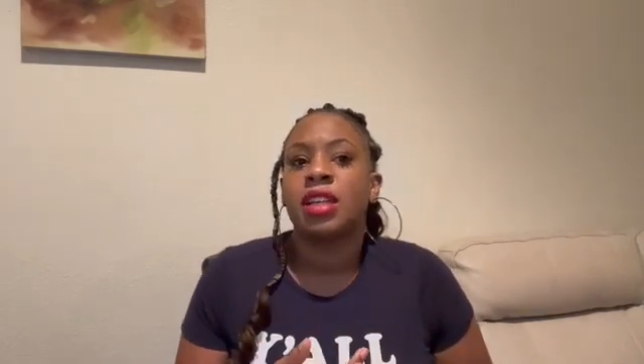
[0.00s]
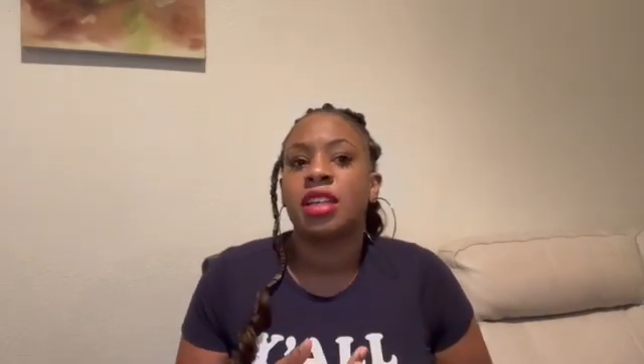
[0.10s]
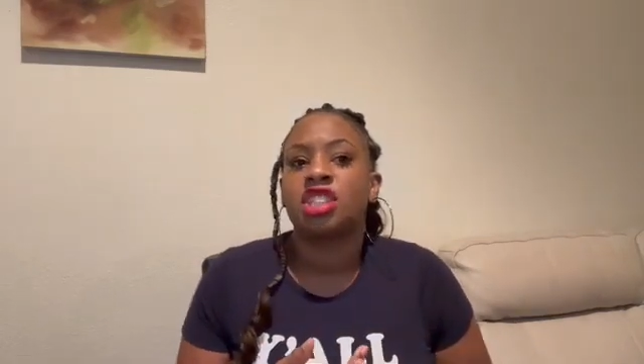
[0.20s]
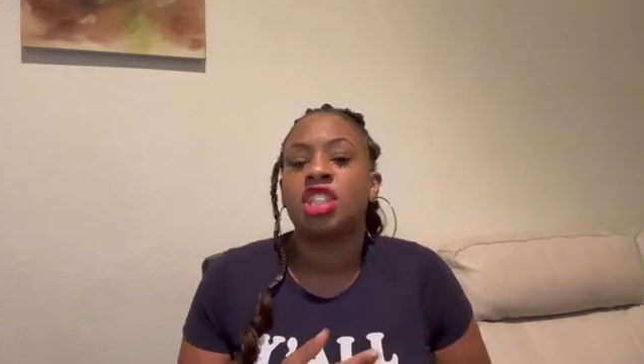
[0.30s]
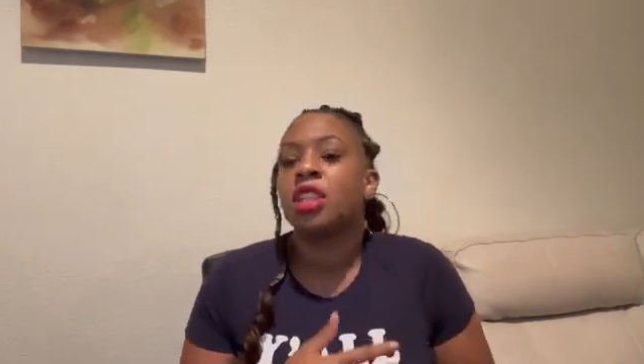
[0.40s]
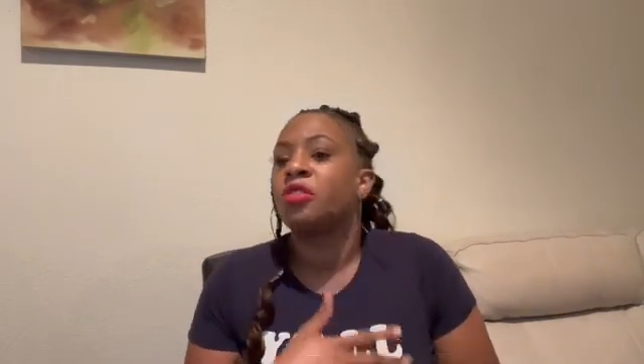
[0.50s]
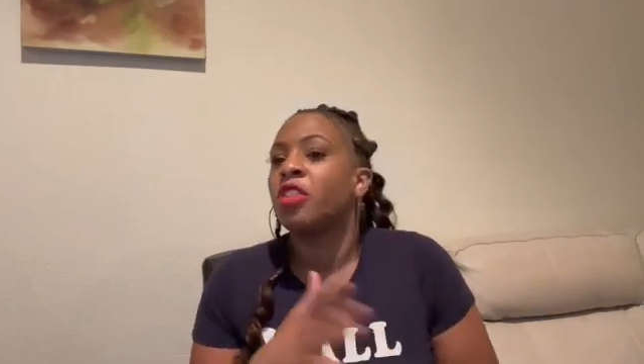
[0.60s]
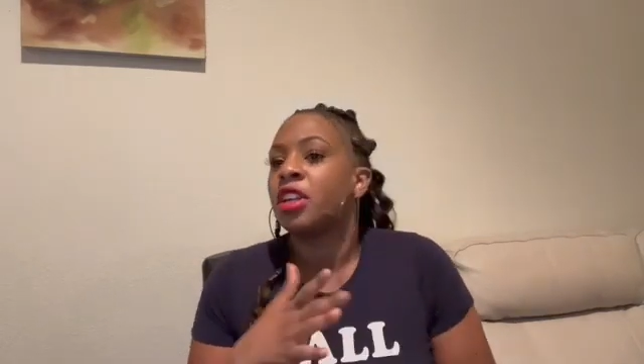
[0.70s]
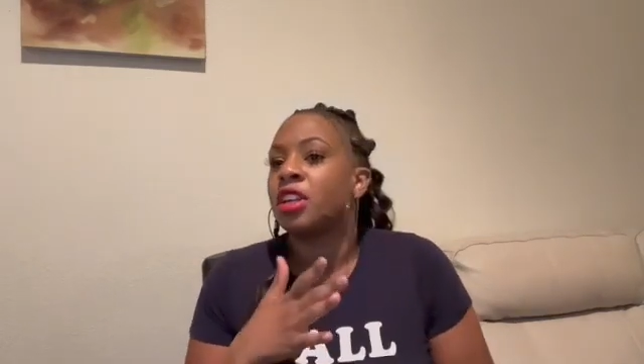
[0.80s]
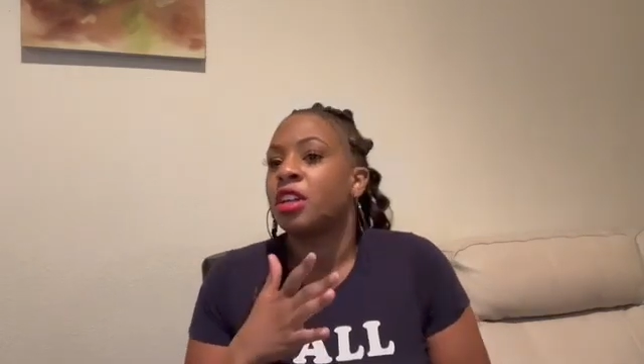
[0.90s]
she didn't
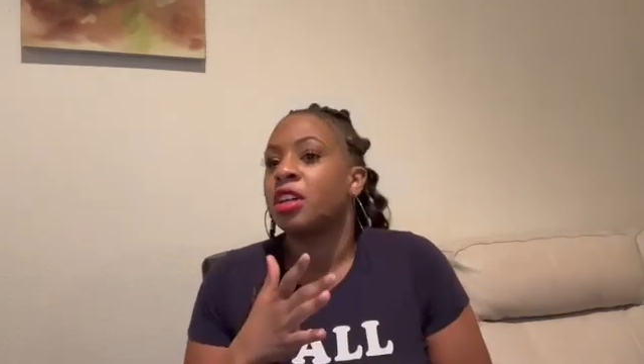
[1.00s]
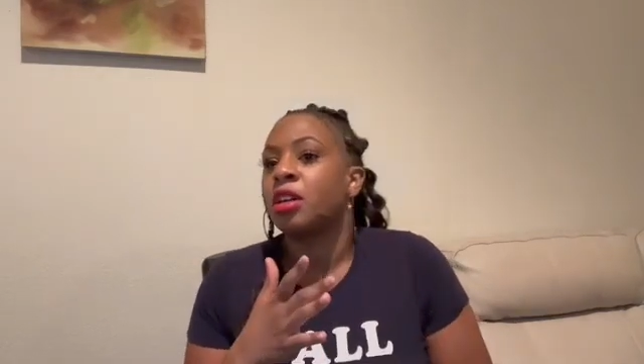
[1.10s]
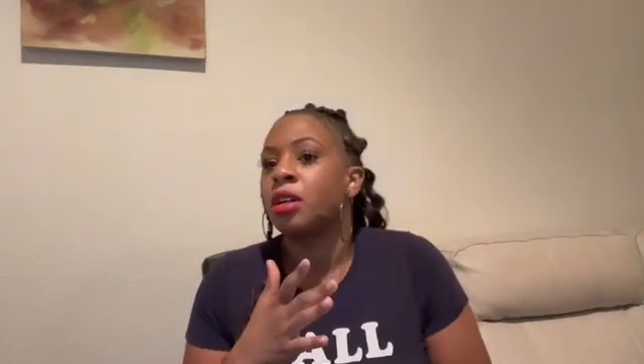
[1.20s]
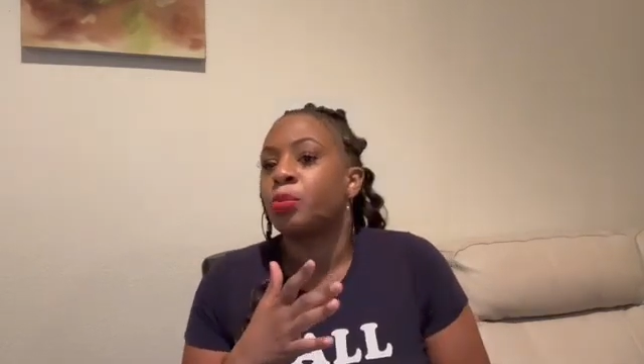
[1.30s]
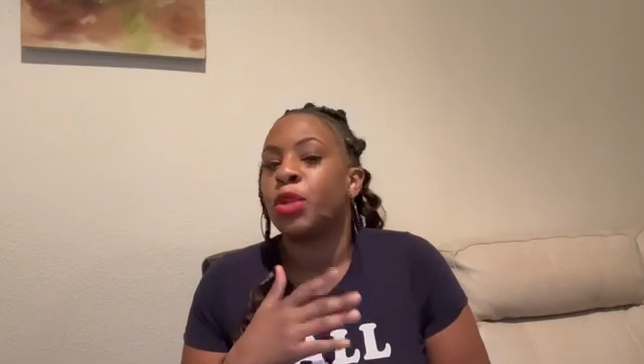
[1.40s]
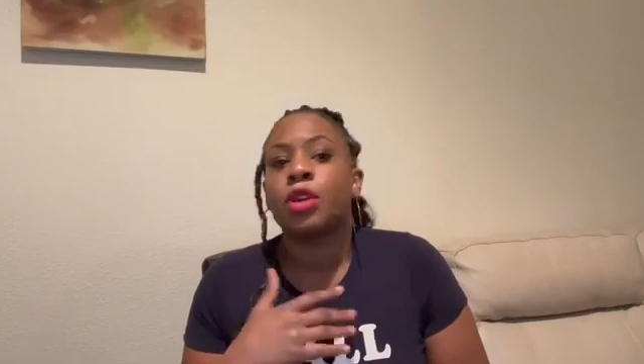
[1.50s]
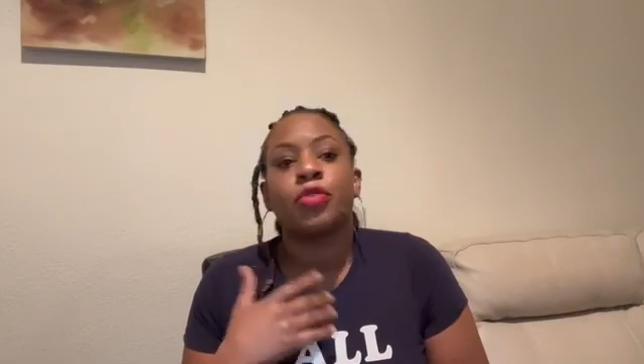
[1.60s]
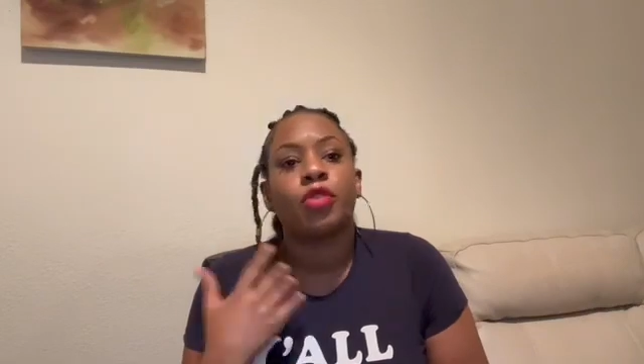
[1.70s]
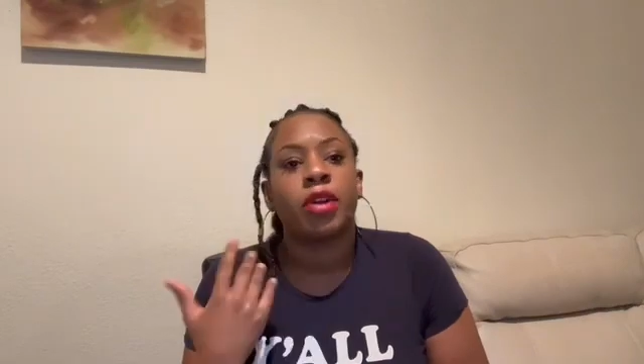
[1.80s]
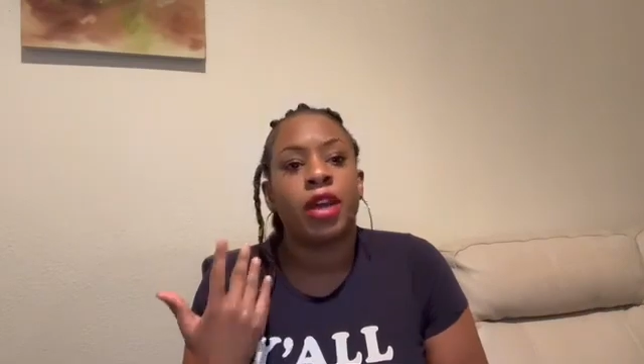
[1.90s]
want to be a
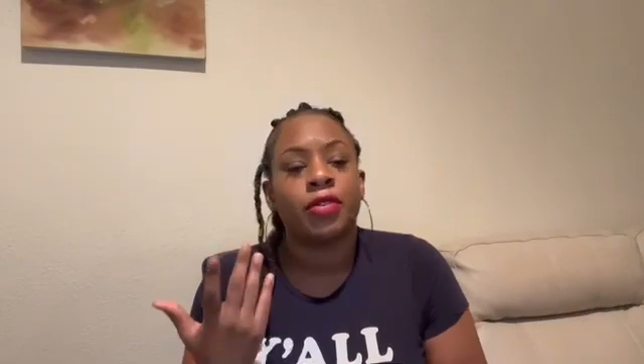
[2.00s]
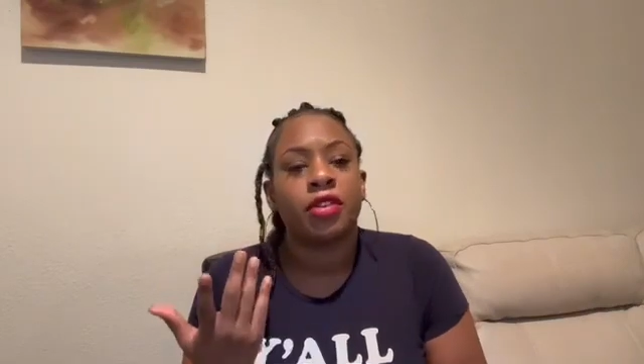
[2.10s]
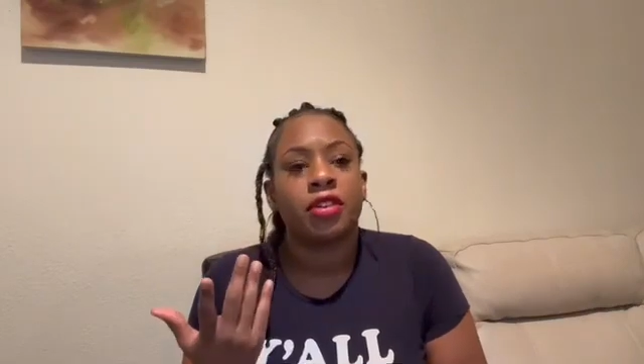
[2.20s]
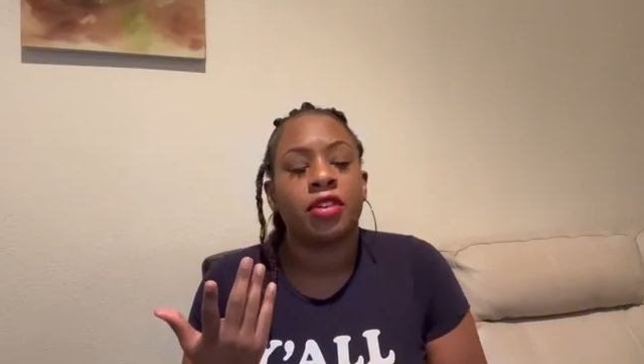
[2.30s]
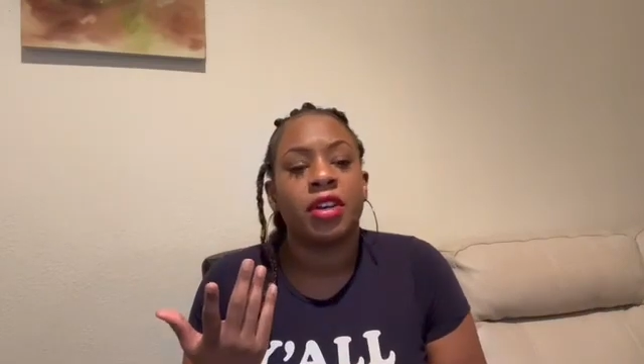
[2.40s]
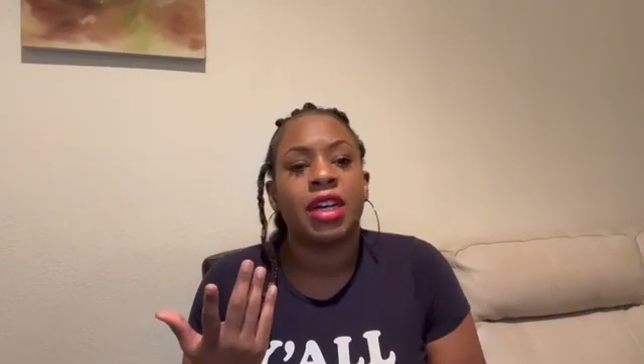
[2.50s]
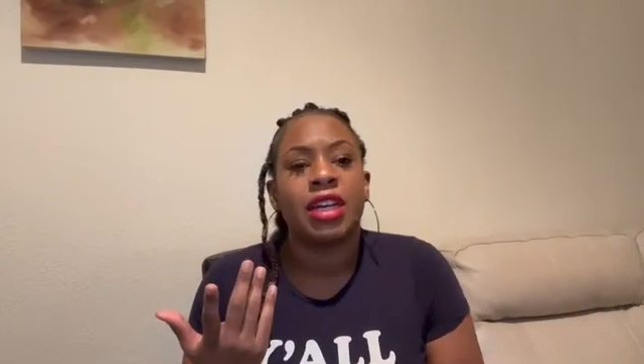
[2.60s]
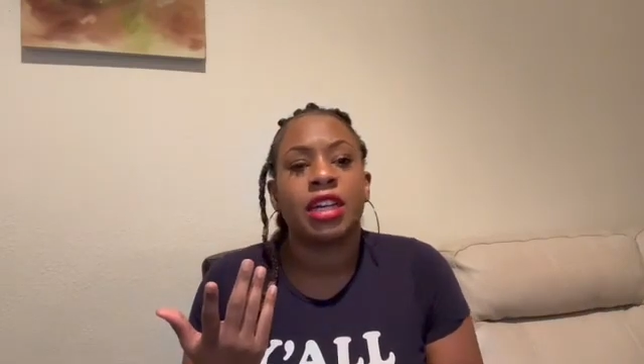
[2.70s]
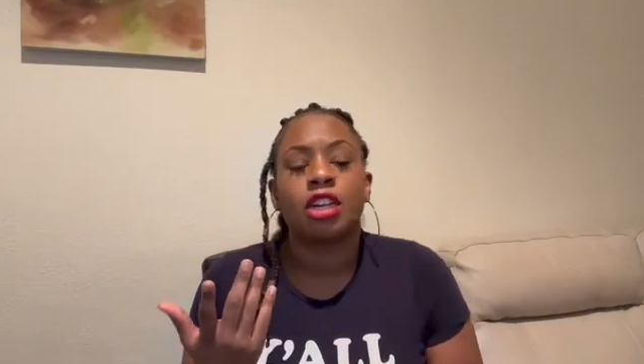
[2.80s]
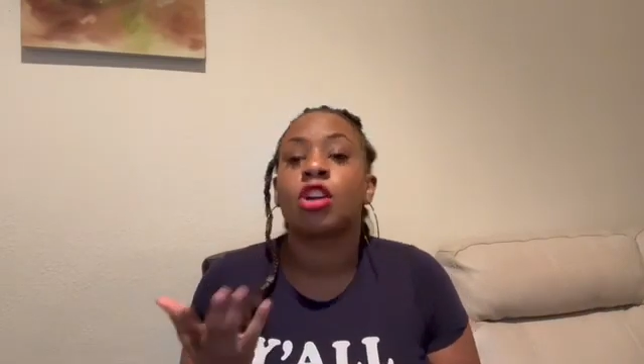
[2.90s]

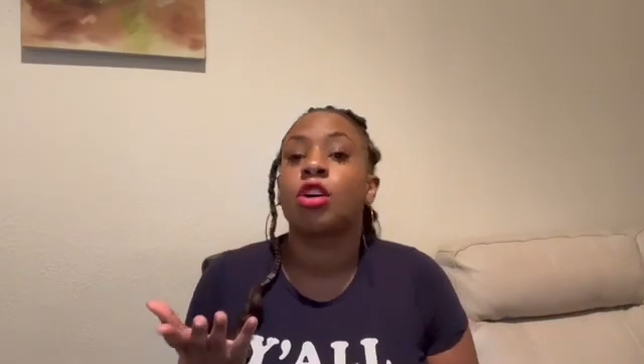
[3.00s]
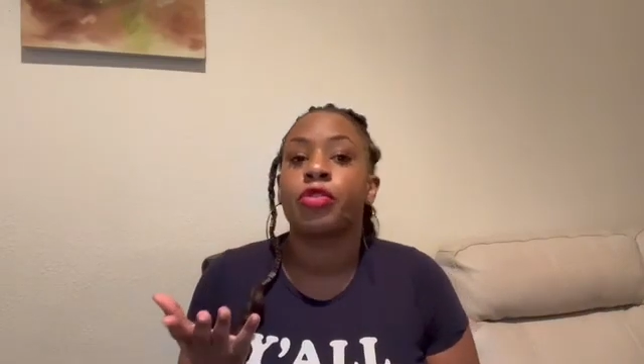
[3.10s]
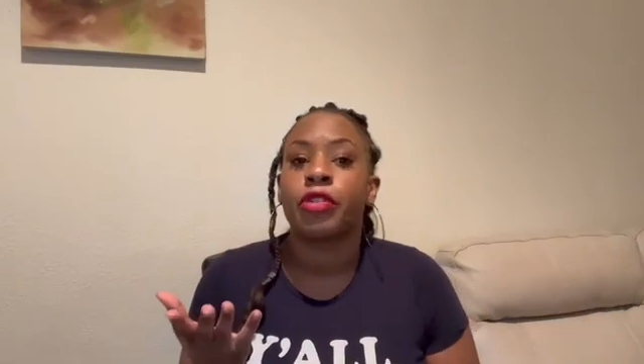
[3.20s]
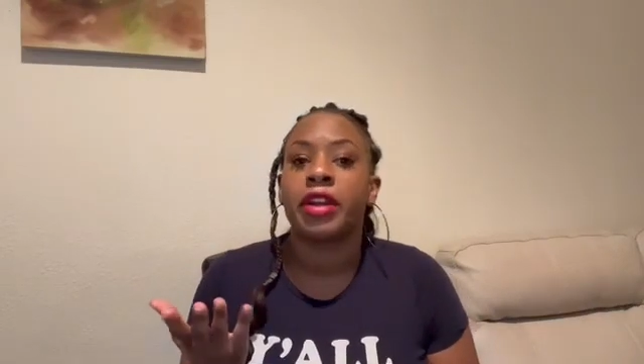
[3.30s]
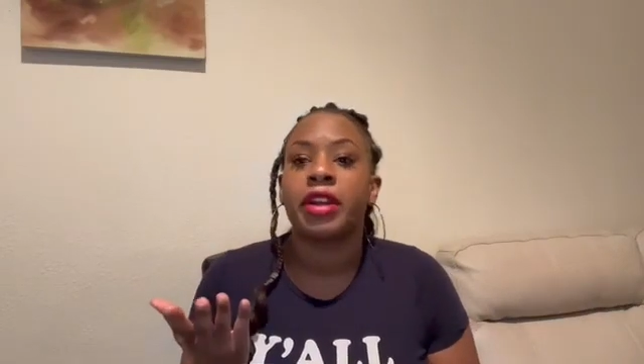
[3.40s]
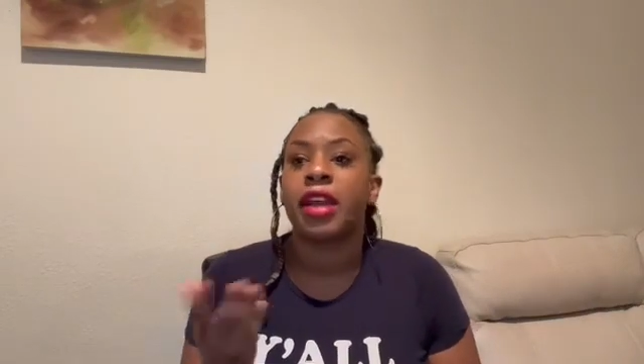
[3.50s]
forever girlfriend.